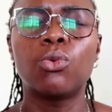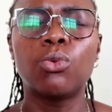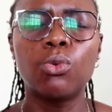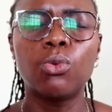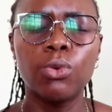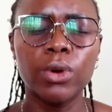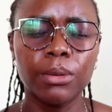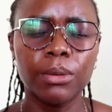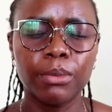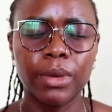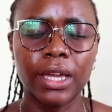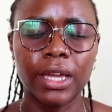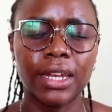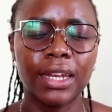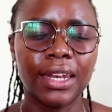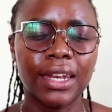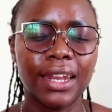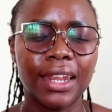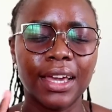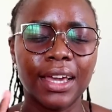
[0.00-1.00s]

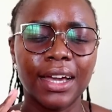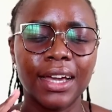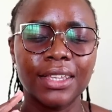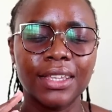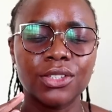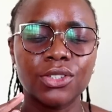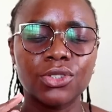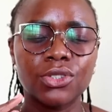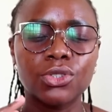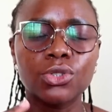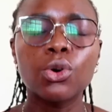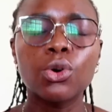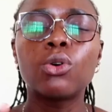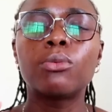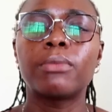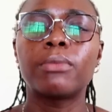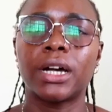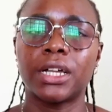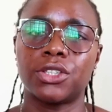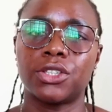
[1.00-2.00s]
women so
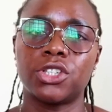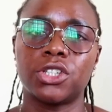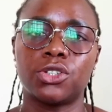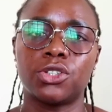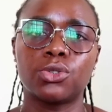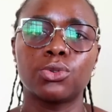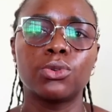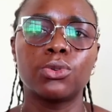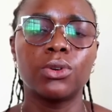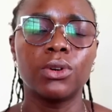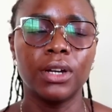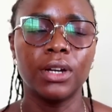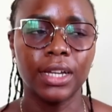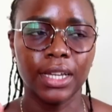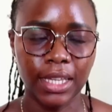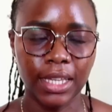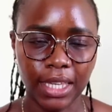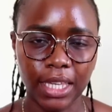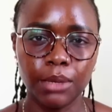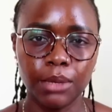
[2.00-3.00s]
much to
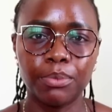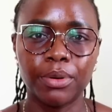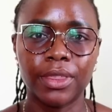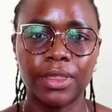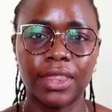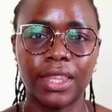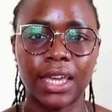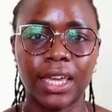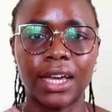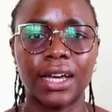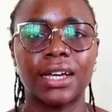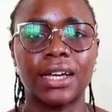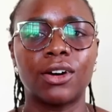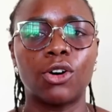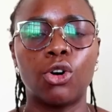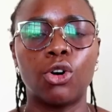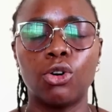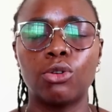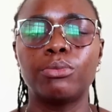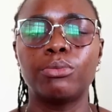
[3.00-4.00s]
keep their
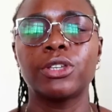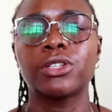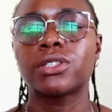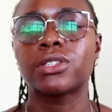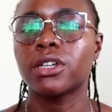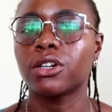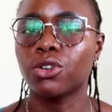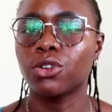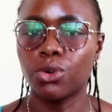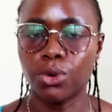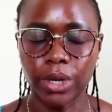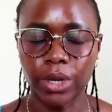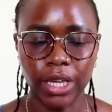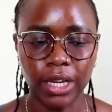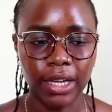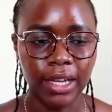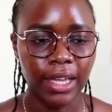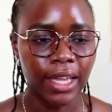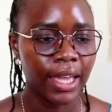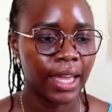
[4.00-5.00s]
hobbies
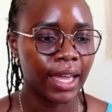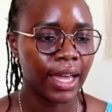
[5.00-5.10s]
going.